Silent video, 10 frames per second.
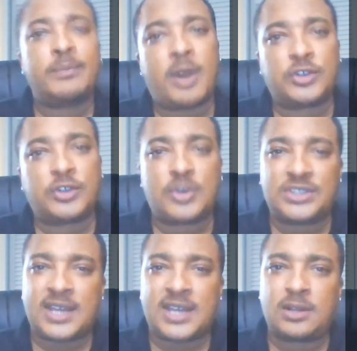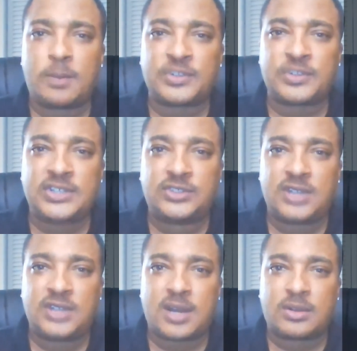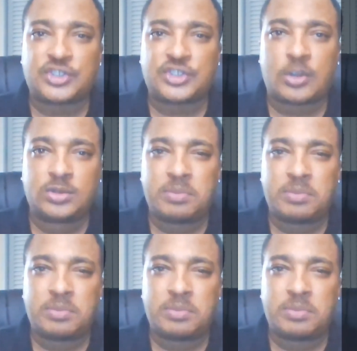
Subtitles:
Paul George had a little procedure done on the shoulder,